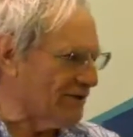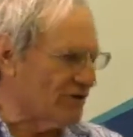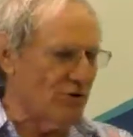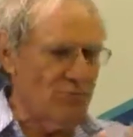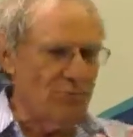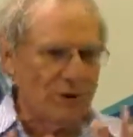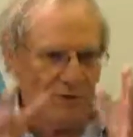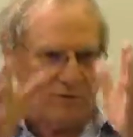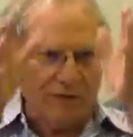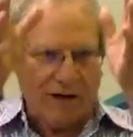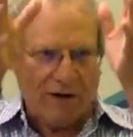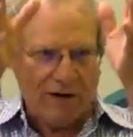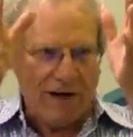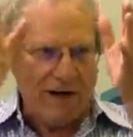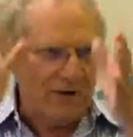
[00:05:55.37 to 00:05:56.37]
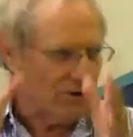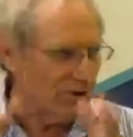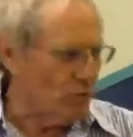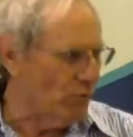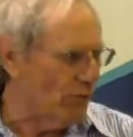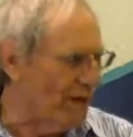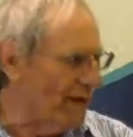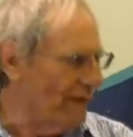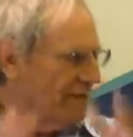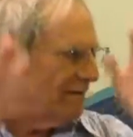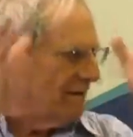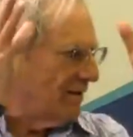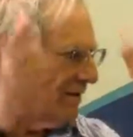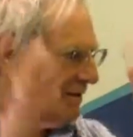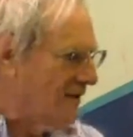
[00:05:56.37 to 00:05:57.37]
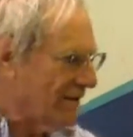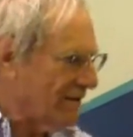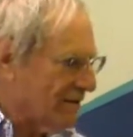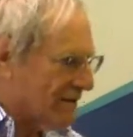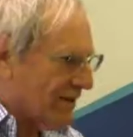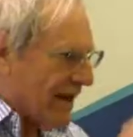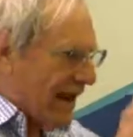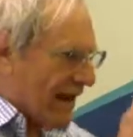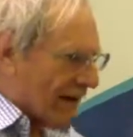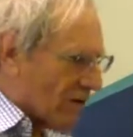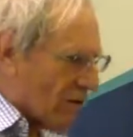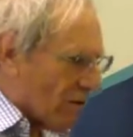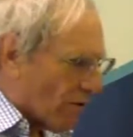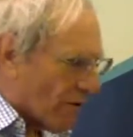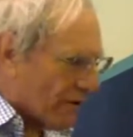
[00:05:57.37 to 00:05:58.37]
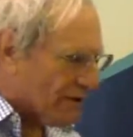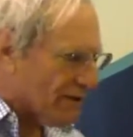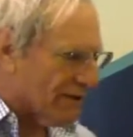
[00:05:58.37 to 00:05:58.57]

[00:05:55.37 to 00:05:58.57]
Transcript: Too much variation within these categories.